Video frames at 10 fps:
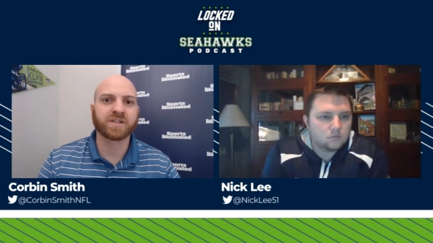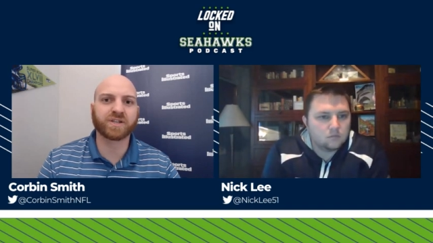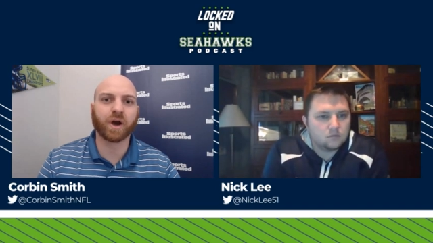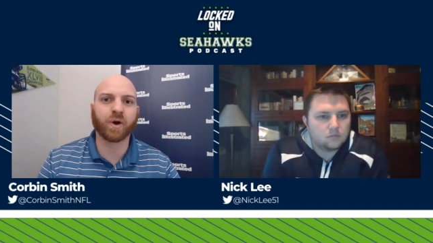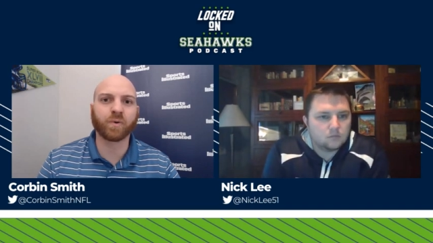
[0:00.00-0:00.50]

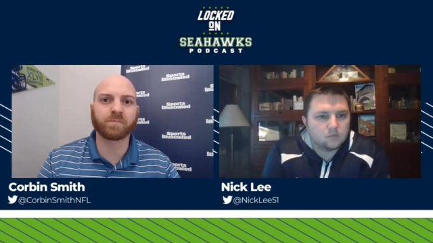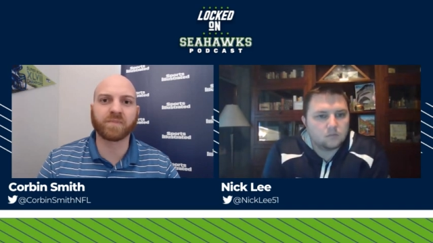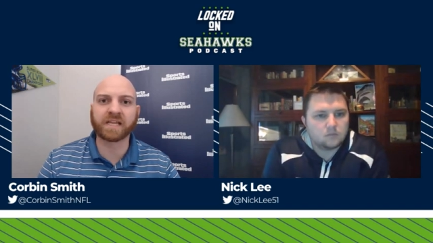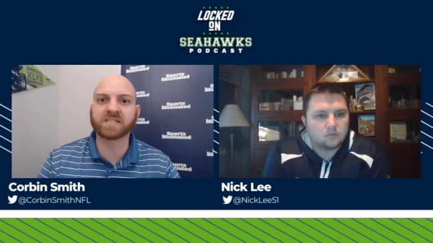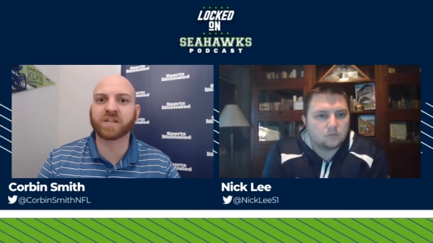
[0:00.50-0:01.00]
Speaker 1: So
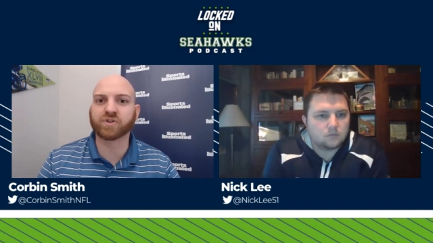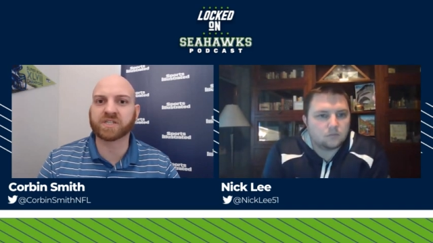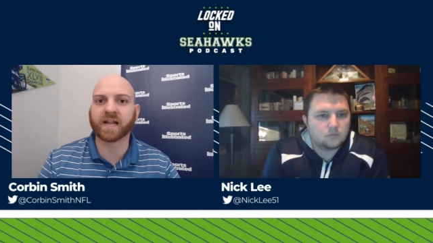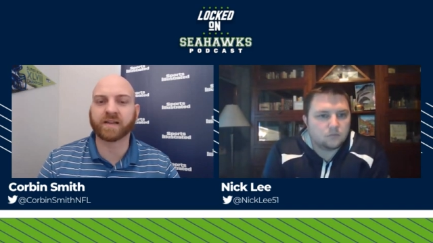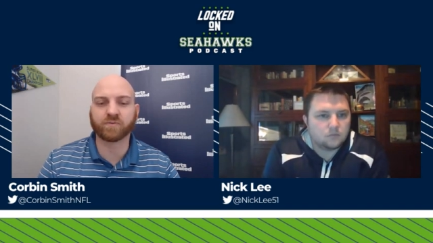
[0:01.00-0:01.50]
he's their
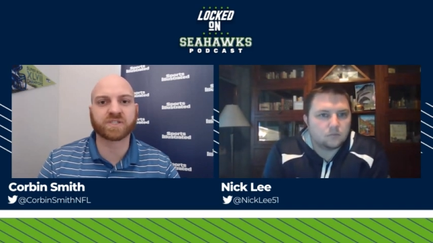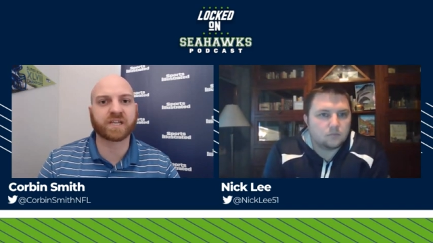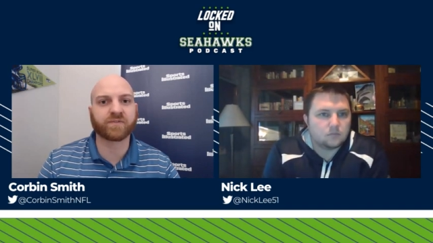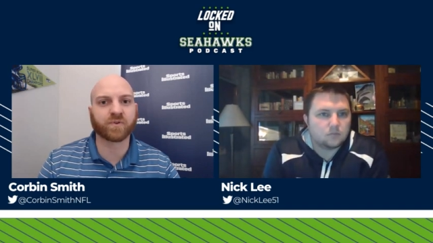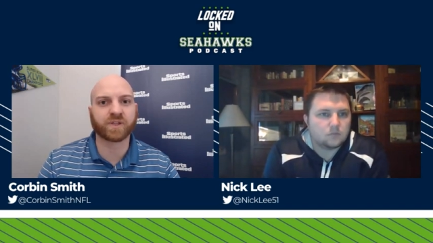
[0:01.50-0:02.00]
second
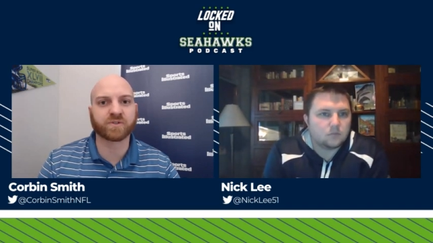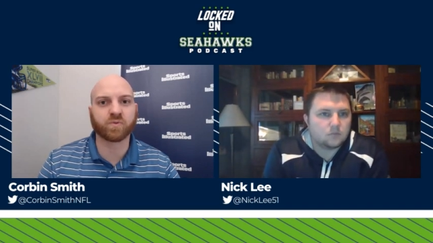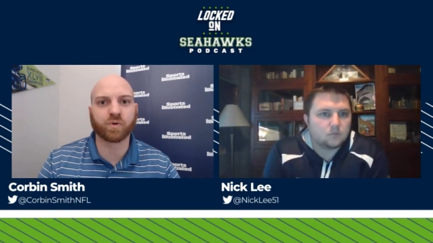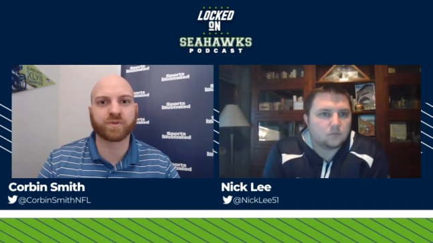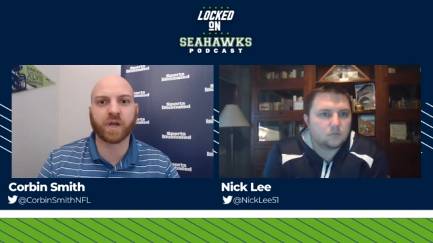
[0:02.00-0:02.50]
receiver
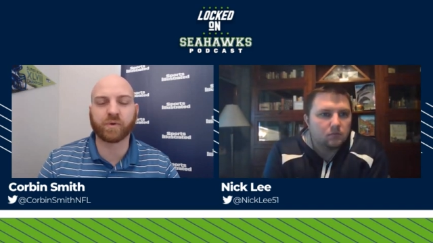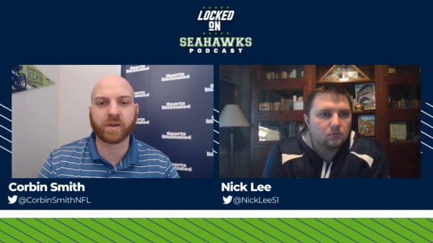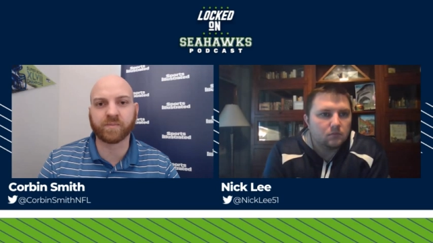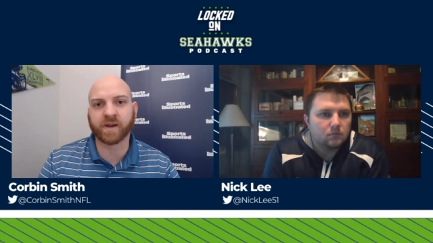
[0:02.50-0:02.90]
that's worth noting.